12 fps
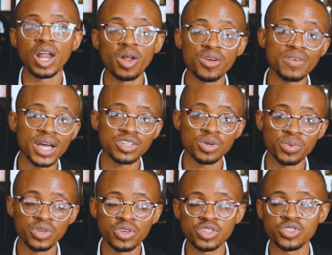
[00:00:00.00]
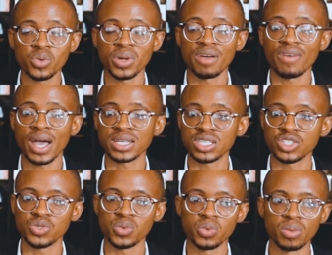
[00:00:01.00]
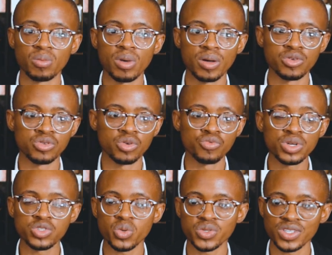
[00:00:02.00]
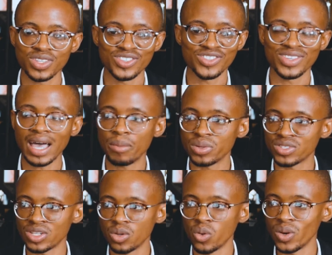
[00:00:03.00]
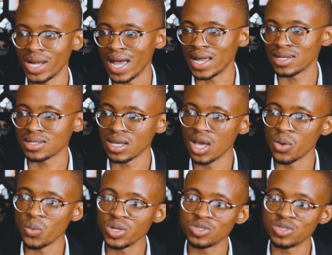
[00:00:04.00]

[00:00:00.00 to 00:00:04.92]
A lot mm. of hmm. entrepreneurs don't have access to, uh, you know, resources such as capital or land, mm.